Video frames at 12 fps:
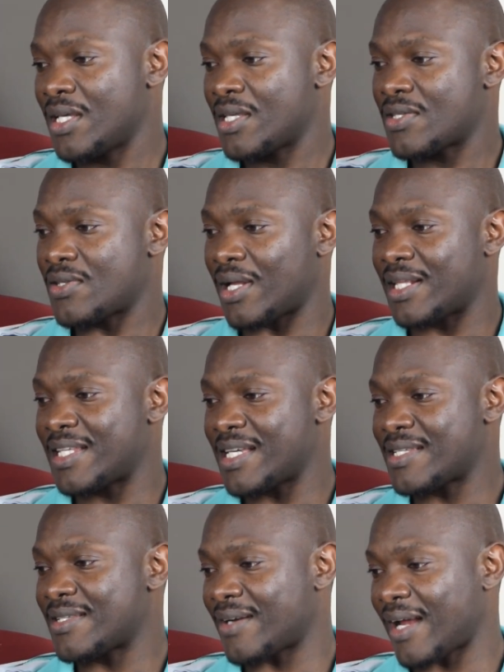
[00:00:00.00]
So I'll
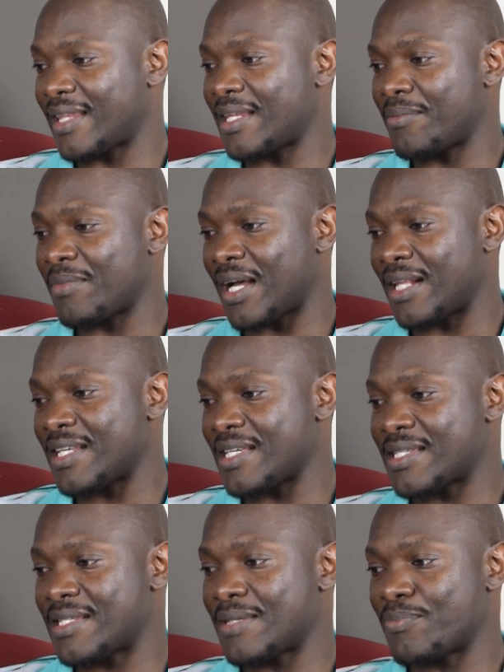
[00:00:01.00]
just write them, I'll
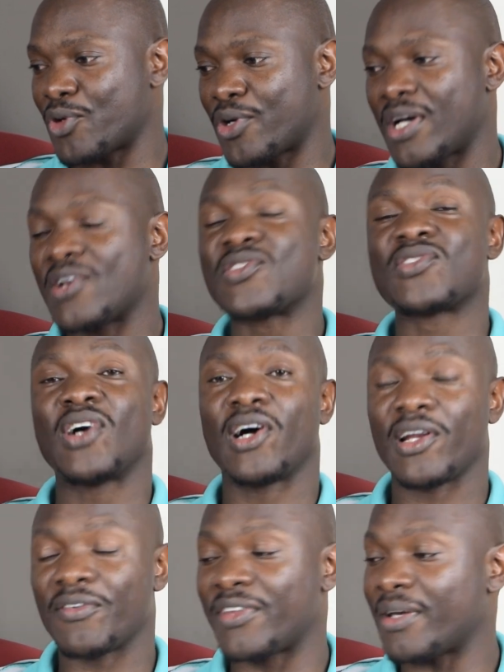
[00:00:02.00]
just pronounce
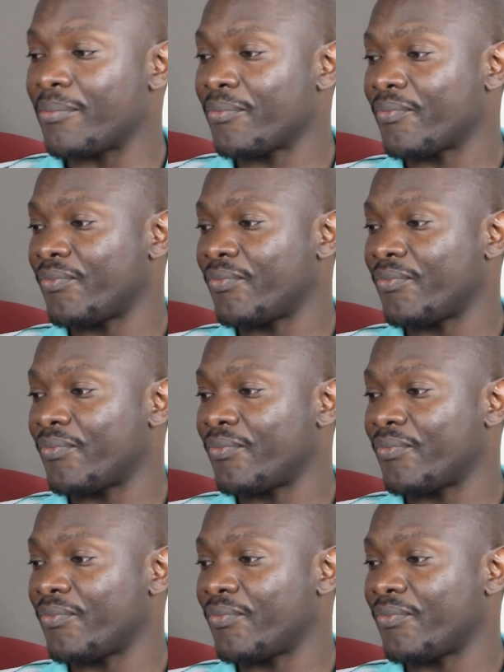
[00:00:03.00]
all of them.